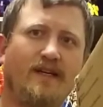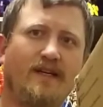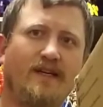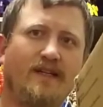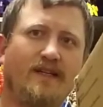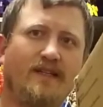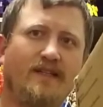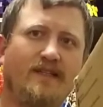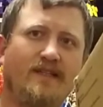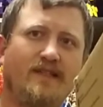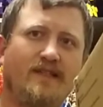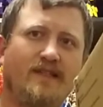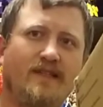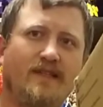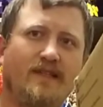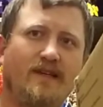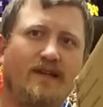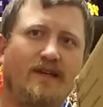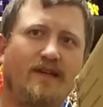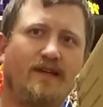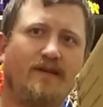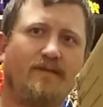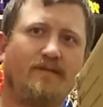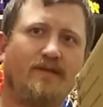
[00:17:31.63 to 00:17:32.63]
and this is an
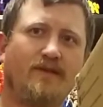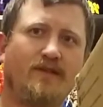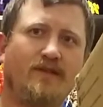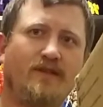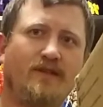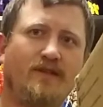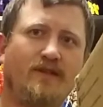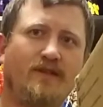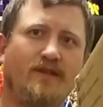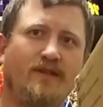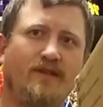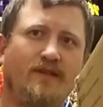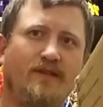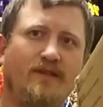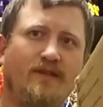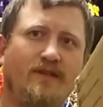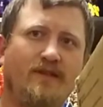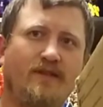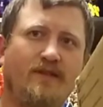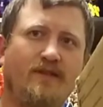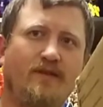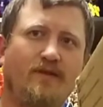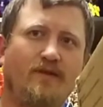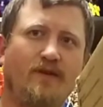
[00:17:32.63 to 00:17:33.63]
homage
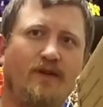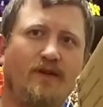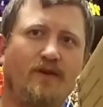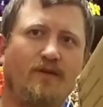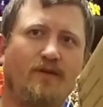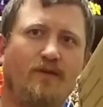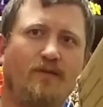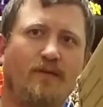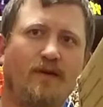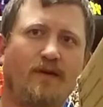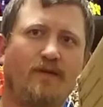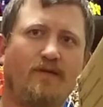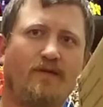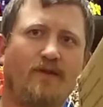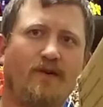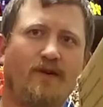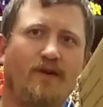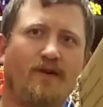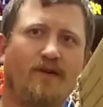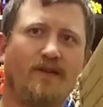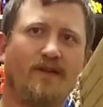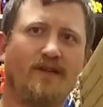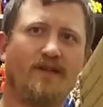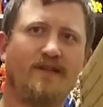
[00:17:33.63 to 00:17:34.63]
to the old
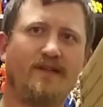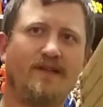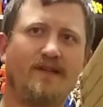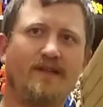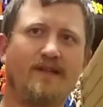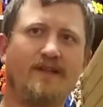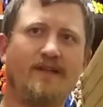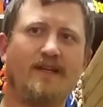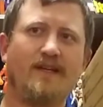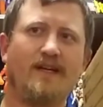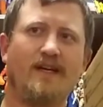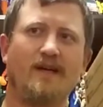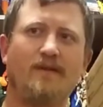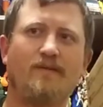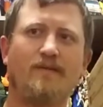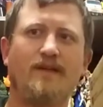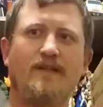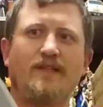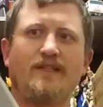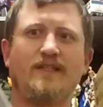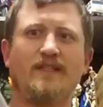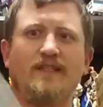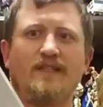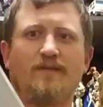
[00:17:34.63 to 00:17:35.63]
McFarlane
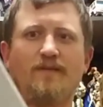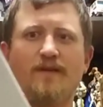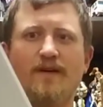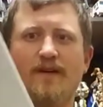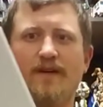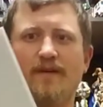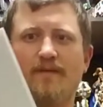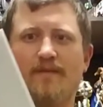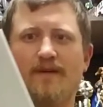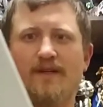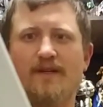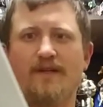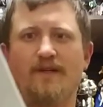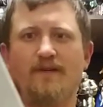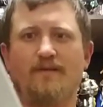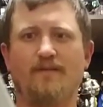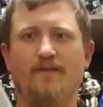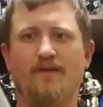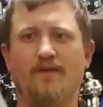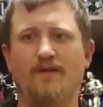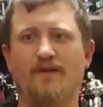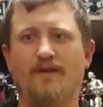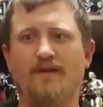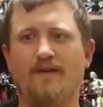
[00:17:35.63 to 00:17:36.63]
Amazing Spider-Man
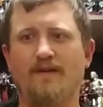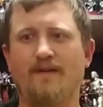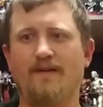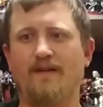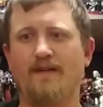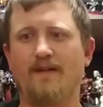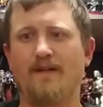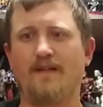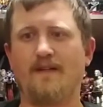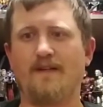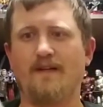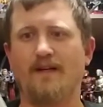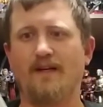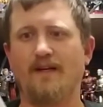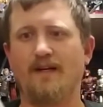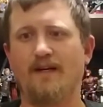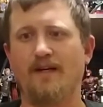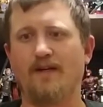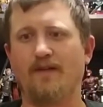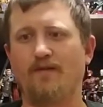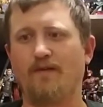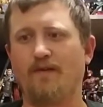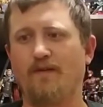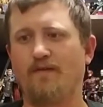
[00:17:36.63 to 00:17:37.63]
number
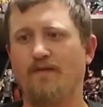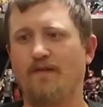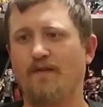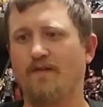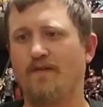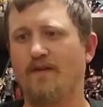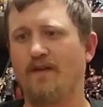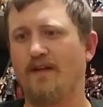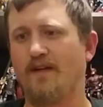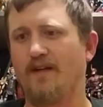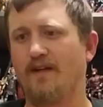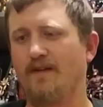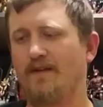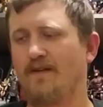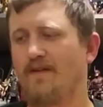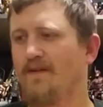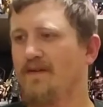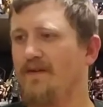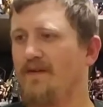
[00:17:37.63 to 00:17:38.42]
uh, 315.